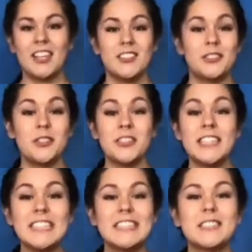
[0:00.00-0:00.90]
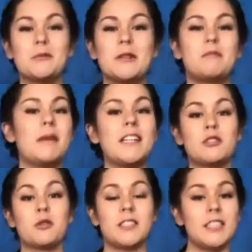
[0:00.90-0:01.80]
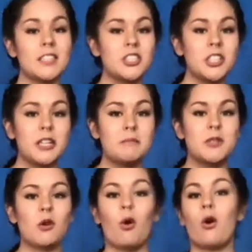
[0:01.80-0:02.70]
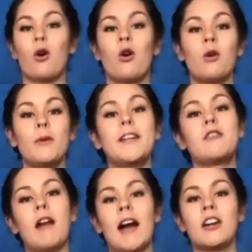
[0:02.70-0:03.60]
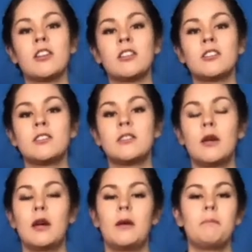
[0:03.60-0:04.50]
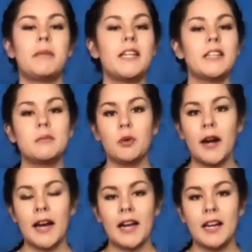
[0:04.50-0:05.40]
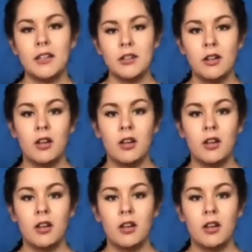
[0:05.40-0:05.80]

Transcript: So you can eat this with baked tortilla chips or whole wheat crackers, pita bread.